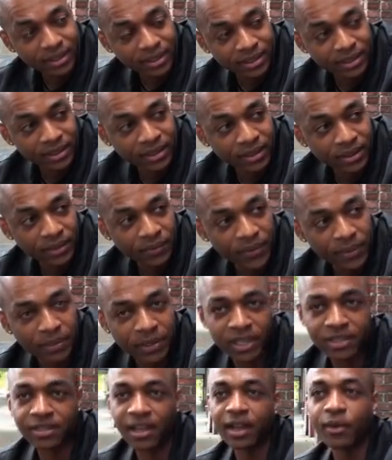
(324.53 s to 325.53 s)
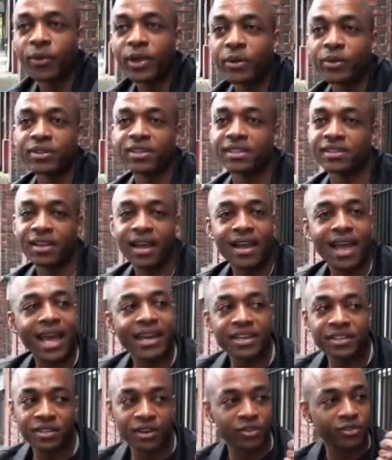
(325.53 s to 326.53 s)
Because like we were just
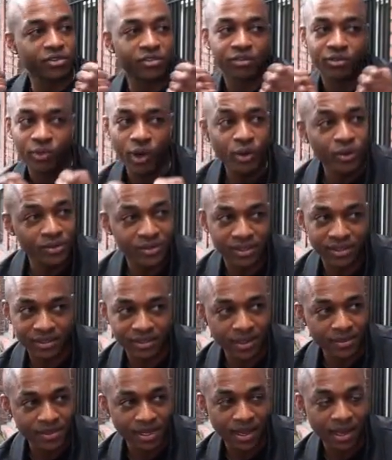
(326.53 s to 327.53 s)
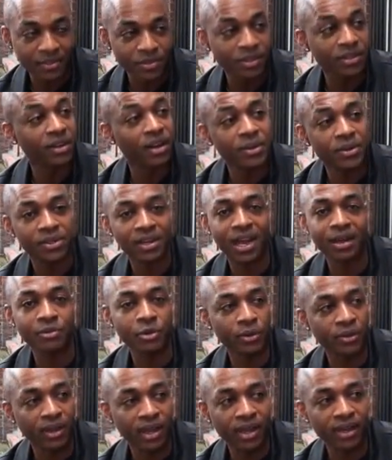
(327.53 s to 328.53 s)
at each other's throats sometimes, and other
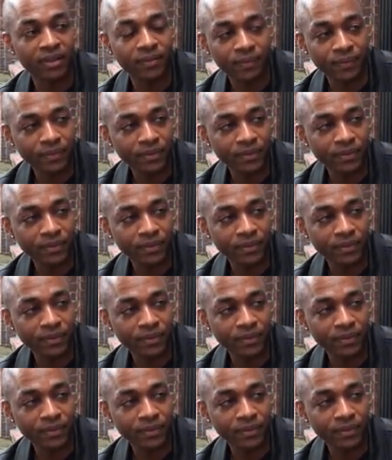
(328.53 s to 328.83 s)
times you were like,